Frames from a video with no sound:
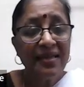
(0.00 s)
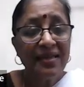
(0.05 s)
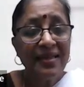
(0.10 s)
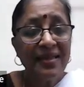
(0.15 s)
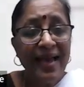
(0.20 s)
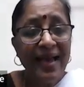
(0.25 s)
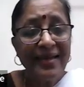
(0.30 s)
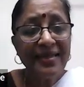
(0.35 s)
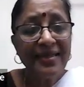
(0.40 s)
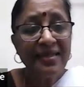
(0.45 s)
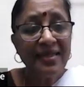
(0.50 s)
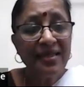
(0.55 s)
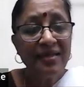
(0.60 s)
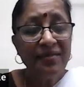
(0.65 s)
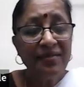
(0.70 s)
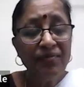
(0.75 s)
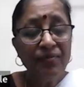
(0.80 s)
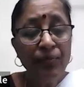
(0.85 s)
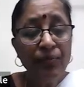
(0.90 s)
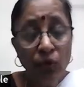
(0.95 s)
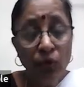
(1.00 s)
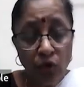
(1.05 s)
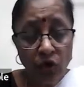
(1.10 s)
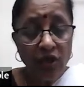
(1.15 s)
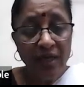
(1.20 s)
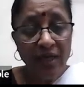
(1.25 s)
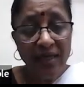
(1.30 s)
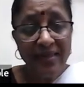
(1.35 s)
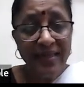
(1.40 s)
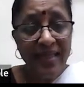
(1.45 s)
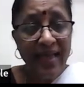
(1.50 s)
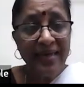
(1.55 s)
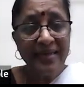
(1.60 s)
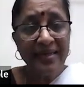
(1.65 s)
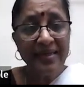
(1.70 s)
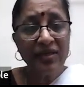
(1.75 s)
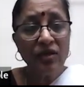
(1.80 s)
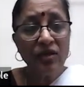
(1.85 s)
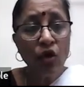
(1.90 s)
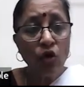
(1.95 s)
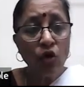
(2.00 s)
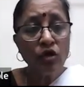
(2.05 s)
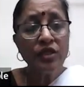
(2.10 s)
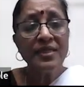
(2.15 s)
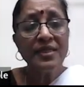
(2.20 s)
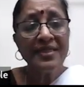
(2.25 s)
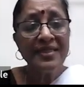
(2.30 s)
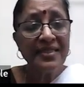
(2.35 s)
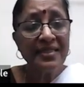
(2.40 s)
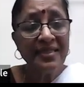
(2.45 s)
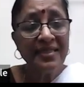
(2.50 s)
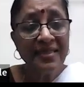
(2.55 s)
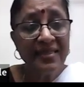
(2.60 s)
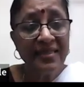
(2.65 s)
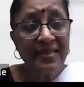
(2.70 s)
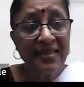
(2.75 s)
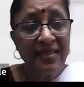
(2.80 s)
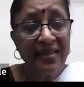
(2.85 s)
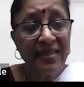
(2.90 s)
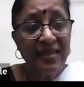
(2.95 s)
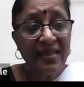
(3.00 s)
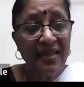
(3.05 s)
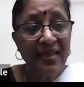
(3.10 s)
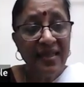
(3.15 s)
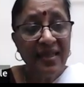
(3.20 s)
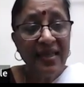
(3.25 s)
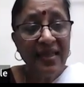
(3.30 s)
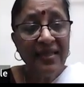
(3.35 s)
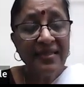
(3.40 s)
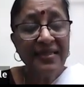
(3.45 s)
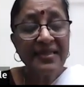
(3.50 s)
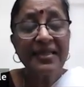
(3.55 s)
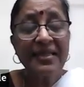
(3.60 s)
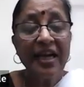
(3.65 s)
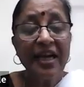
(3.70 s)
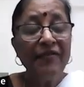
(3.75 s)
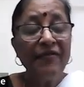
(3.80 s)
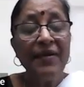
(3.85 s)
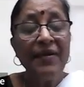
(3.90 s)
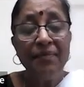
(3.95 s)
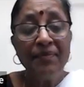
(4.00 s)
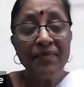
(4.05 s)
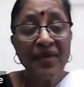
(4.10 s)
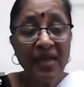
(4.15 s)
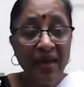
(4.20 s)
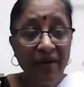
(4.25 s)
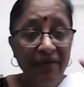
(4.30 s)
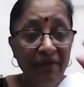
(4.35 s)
that Purusha, that consciousness is Kaving.